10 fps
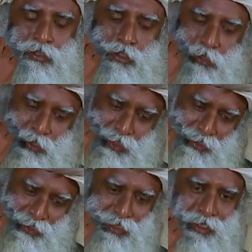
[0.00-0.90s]
to
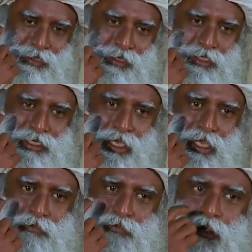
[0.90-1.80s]
be in this
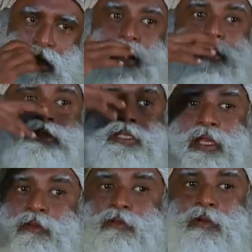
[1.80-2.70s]
life and
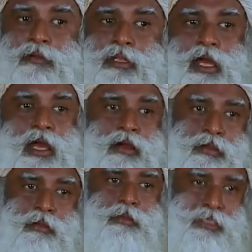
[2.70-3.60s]
still float
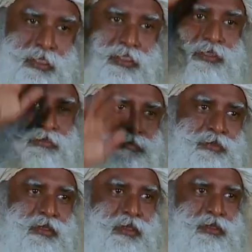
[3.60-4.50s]
around a bit.
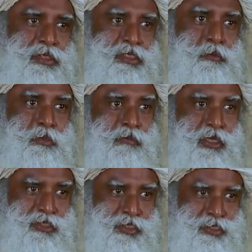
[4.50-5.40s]
This is a
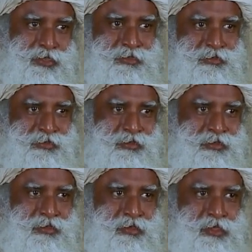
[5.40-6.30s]
privilege.
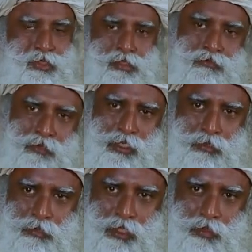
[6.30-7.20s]
This is a
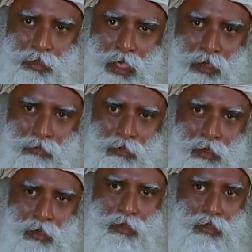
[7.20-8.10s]
freedom that you have.
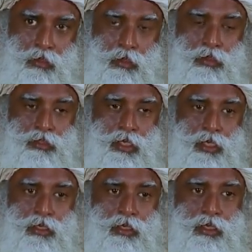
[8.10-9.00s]
You want to
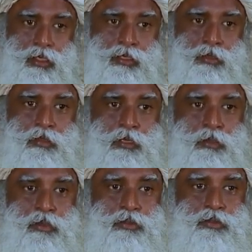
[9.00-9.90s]
surrender that simply
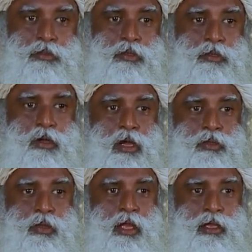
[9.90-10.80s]
because you do not know how
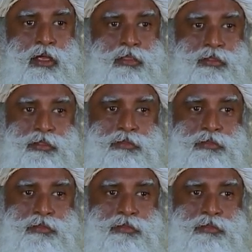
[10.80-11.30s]
to handle it?